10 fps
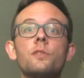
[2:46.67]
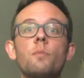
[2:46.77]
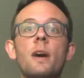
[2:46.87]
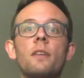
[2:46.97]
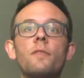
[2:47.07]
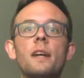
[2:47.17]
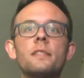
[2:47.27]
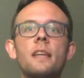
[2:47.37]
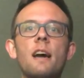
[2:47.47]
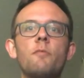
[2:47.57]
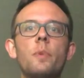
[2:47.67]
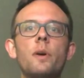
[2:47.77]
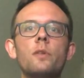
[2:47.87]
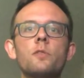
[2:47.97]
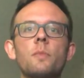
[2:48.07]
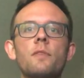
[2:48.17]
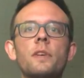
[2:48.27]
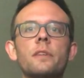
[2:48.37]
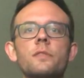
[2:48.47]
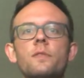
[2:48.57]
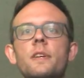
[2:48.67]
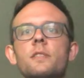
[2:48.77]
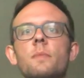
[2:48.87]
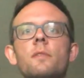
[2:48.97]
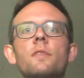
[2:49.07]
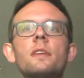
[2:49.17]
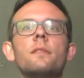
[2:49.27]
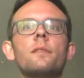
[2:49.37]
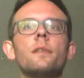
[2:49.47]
so modified staff pose. My fingers face my feet.